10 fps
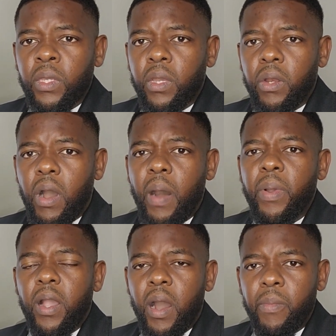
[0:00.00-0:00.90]
You know, I'm a
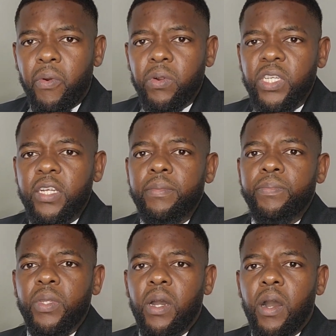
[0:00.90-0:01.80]
Cameroonian.
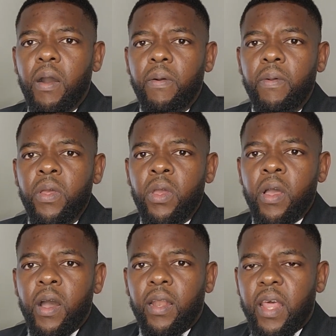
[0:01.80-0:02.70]
I
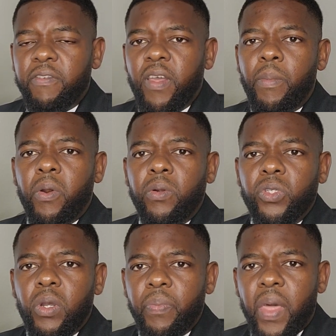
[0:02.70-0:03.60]
left Cameroon
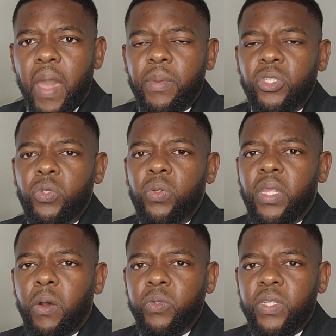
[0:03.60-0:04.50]
sometime in
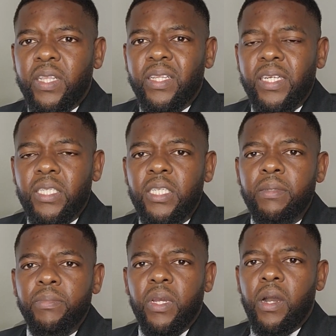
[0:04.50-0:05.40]

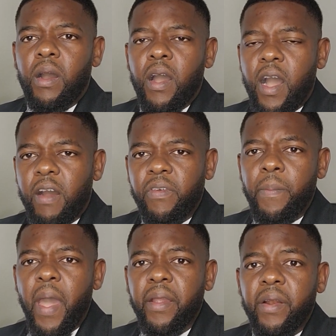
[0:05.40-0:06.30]
2013. I have a
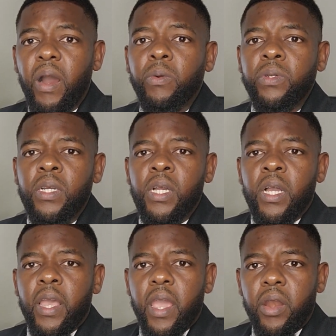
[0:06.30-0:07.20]
background
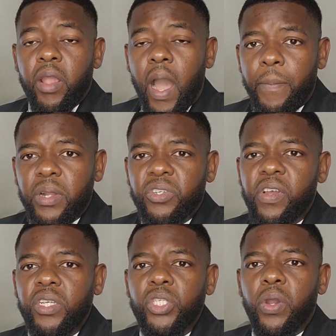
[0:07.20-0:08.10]
in a carpentry
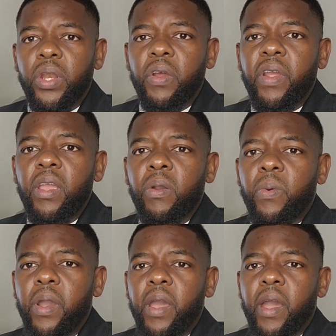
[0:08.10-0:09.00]
and joinery
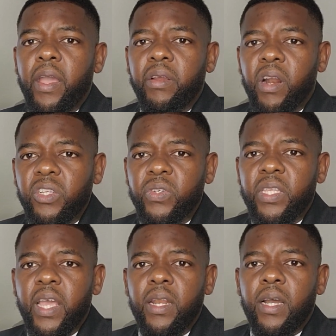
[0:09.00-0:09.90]
where I
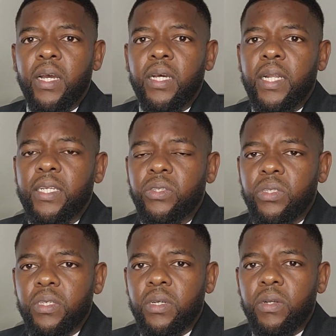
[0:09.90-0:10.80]
graduated at
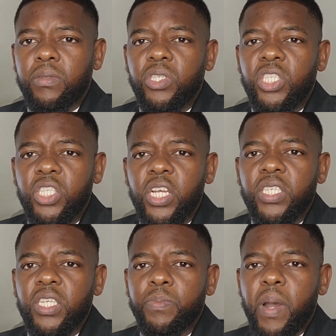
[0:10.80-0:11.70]

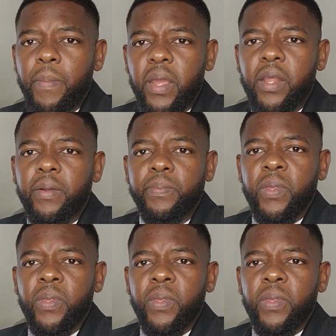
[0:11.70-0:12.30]
GTHS Bamenda,